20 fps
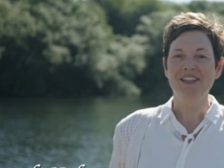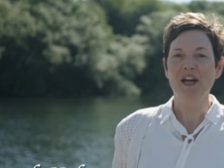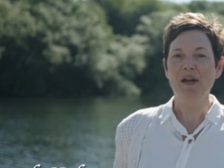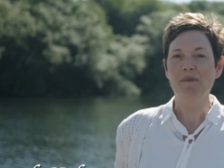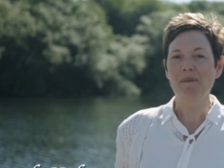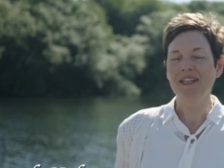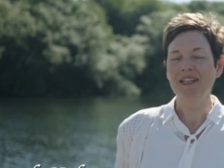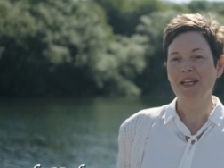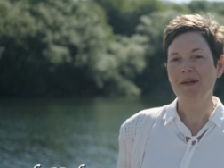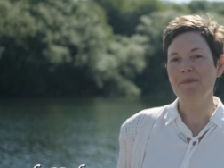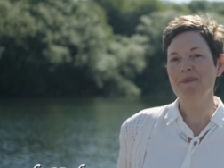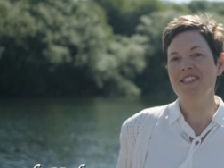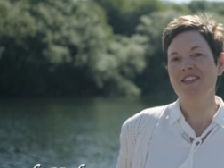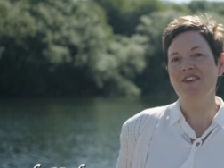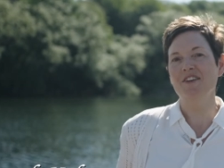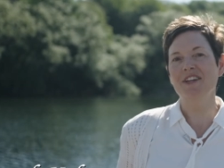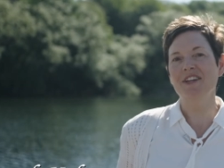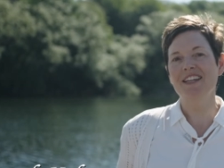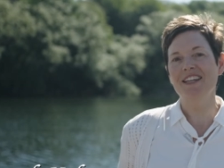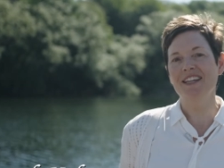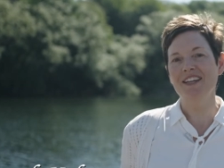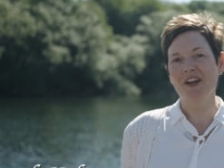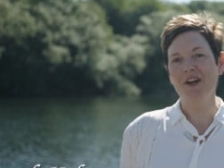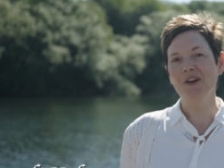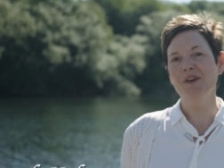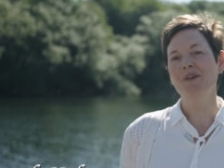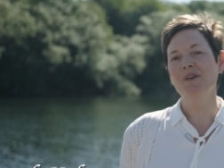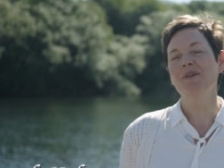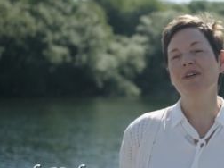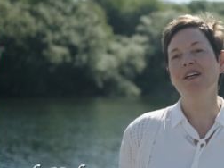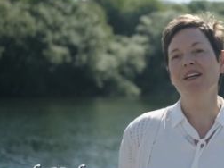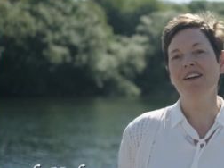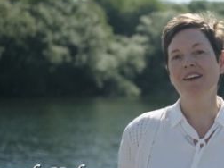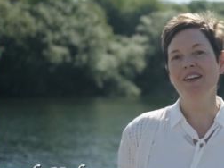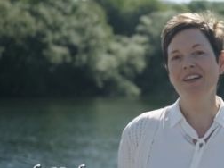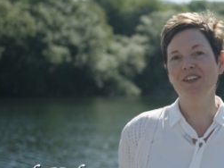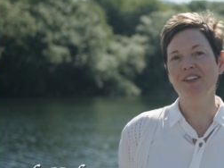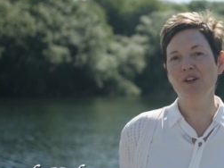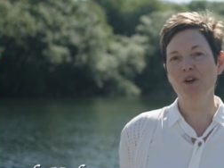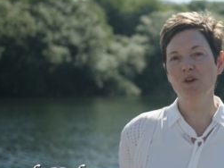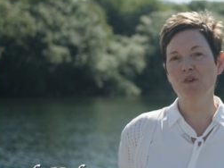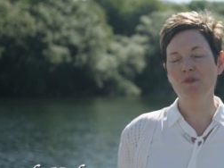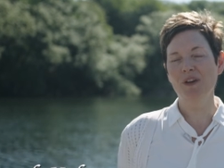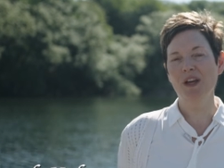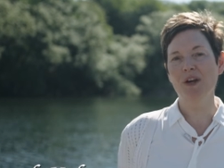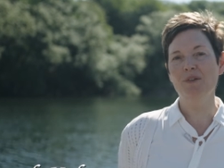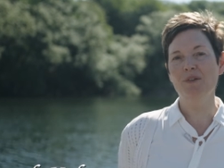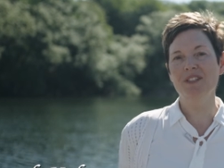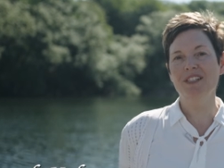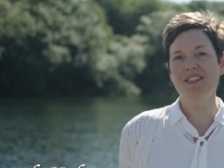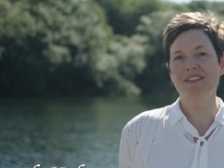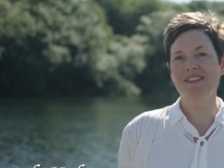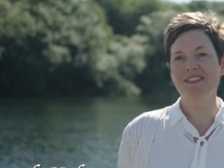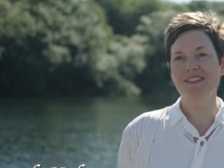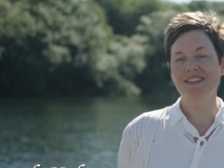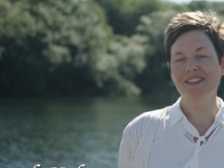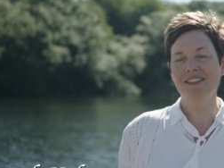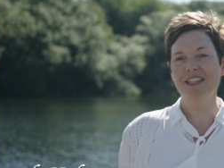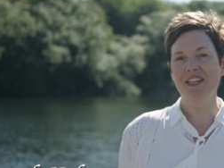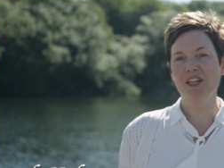Hi, my name is Sarah Kehoe. I co-founded